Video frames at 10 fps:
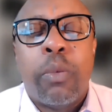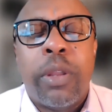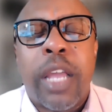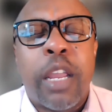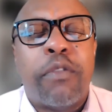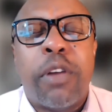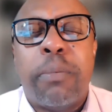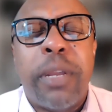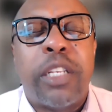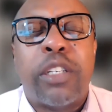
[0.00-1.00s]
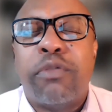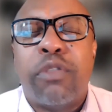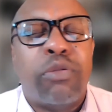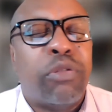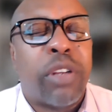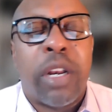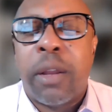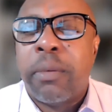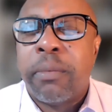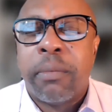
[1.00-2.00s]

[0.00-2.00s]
We thank you for the peace of Jerusalem,